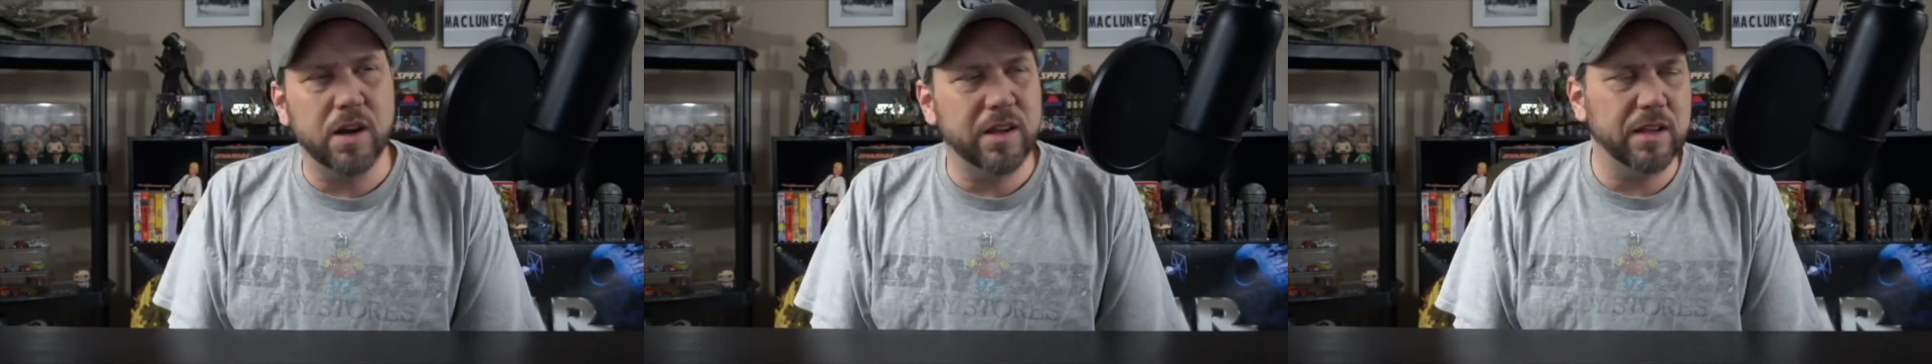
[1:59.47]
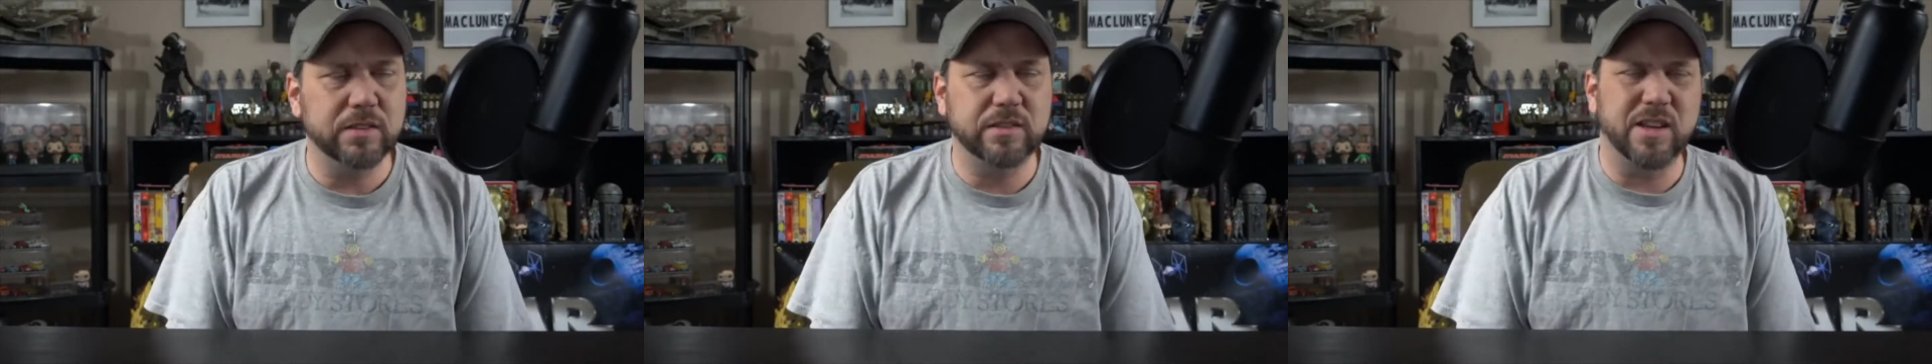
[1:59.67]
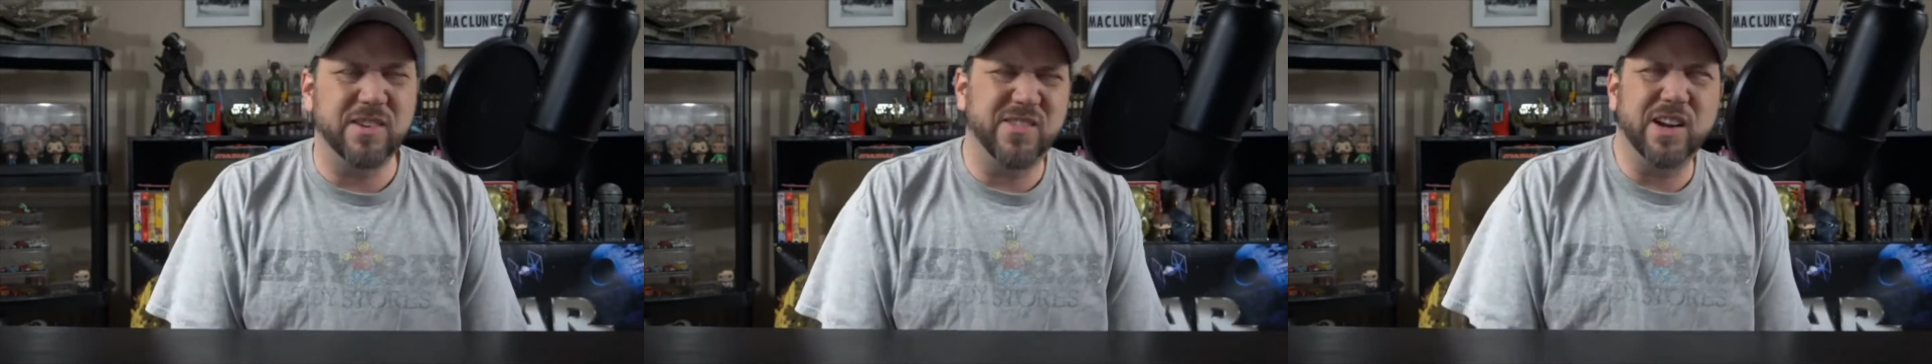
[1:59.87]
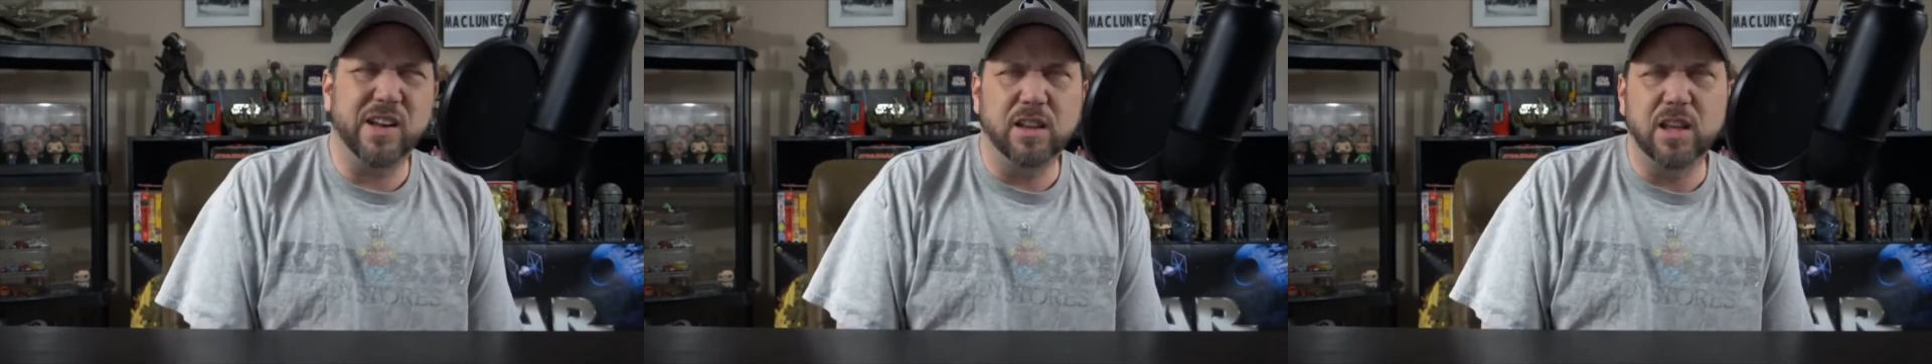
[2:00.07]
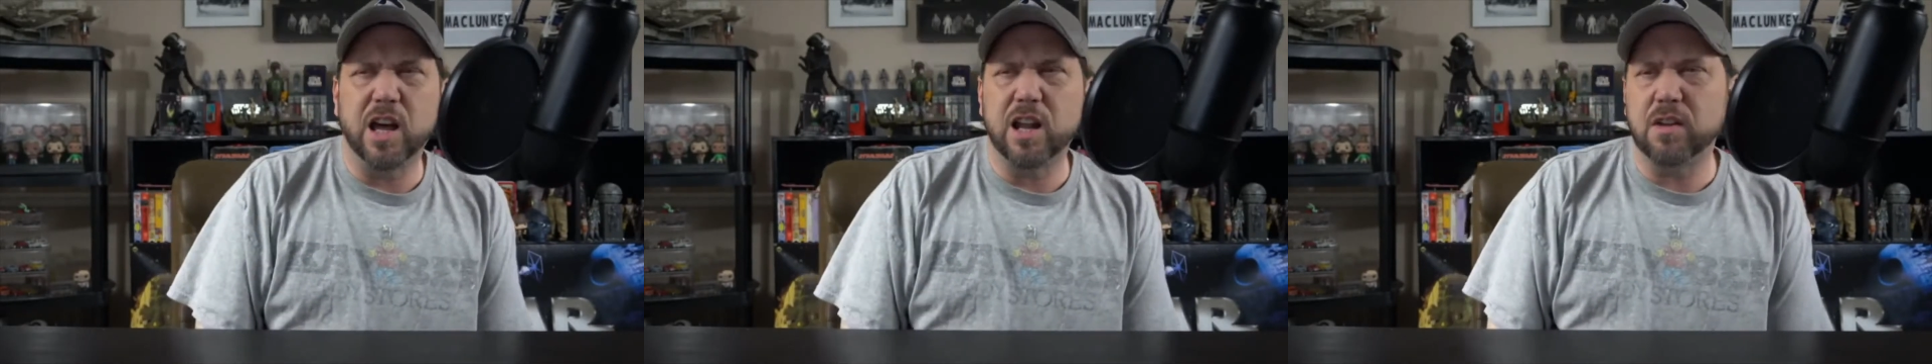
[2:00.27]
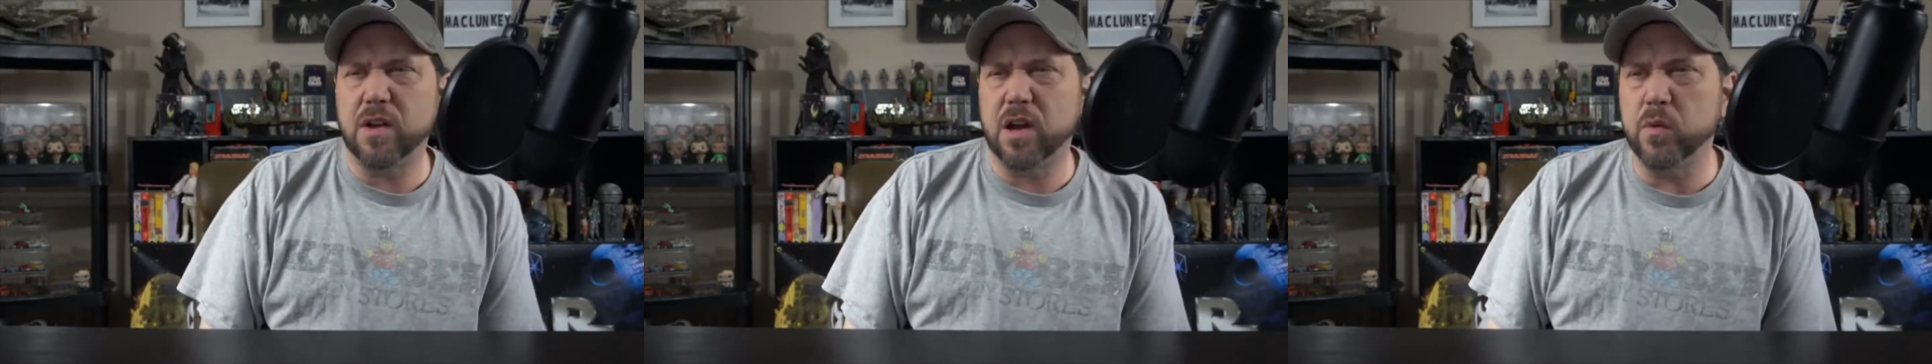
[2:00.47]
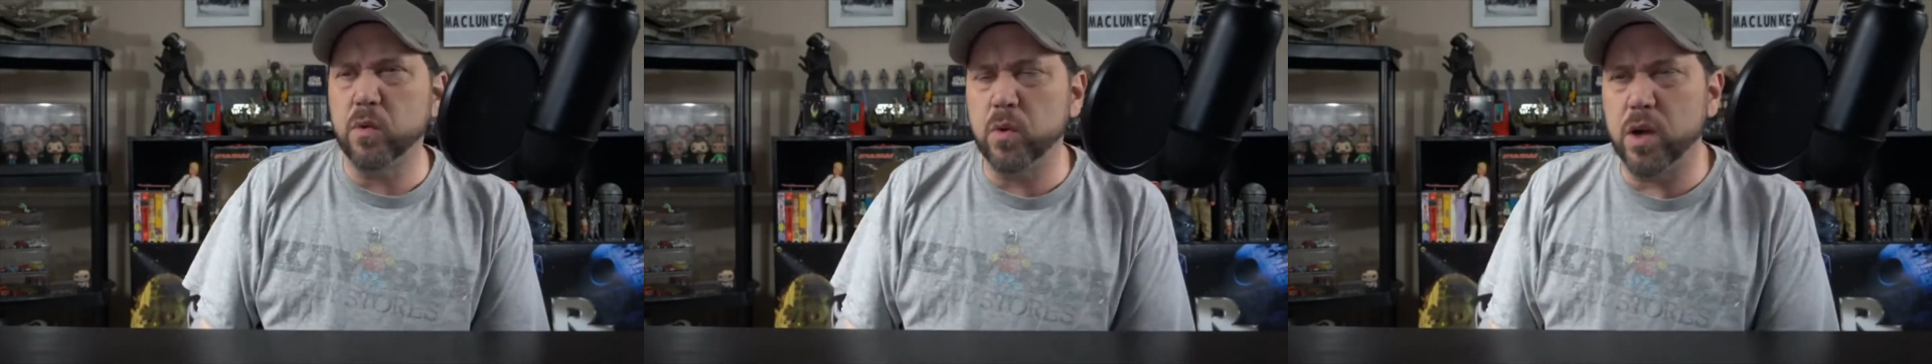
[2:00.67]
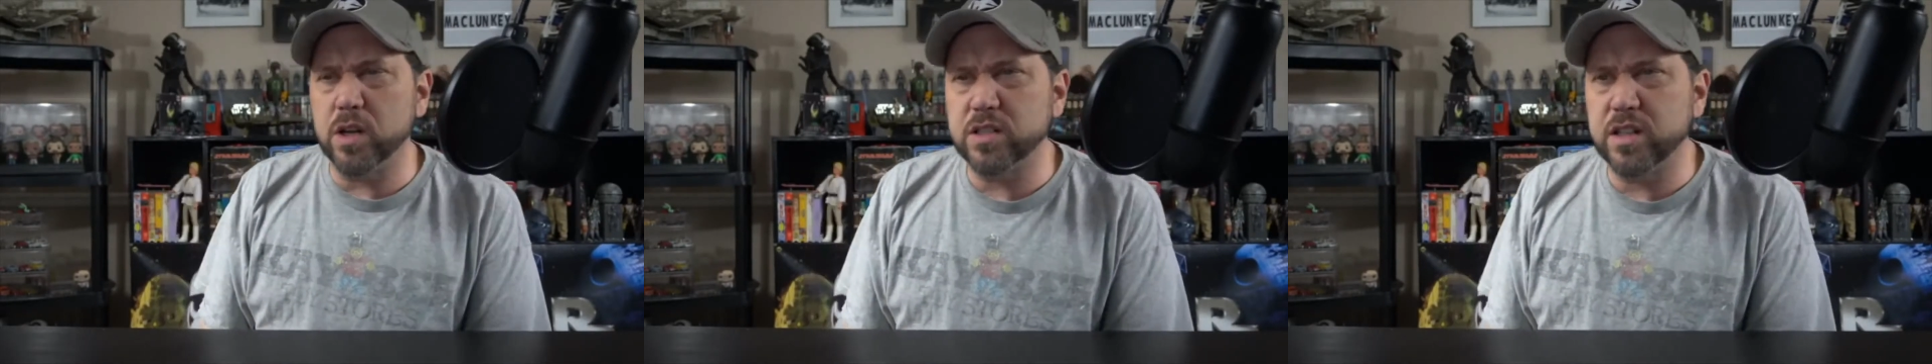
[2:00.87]
I can say a lot of. I would
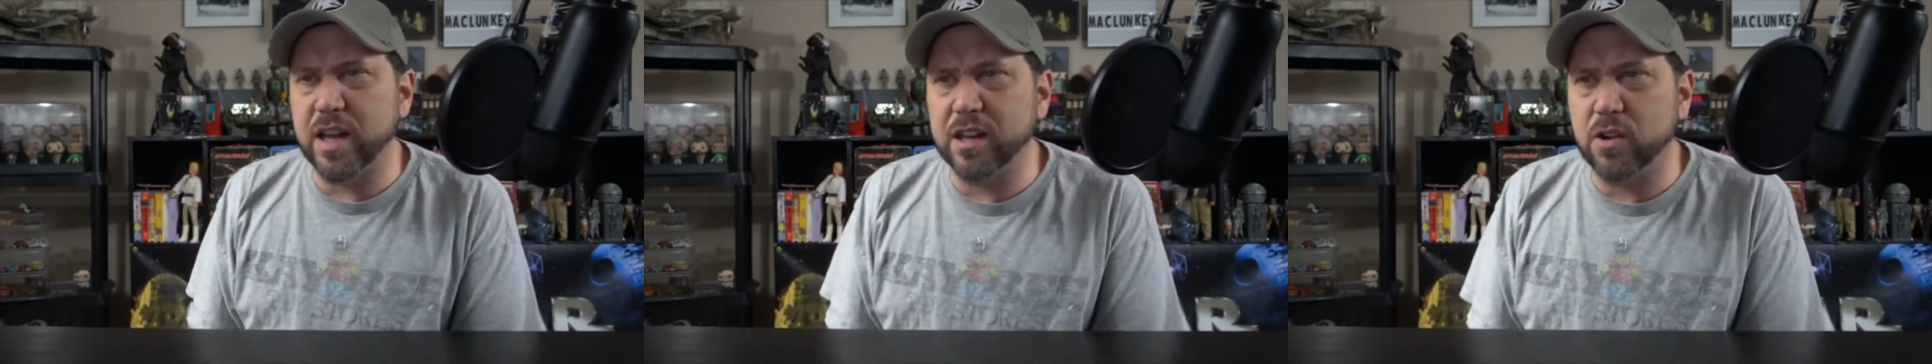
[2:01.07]
watch Night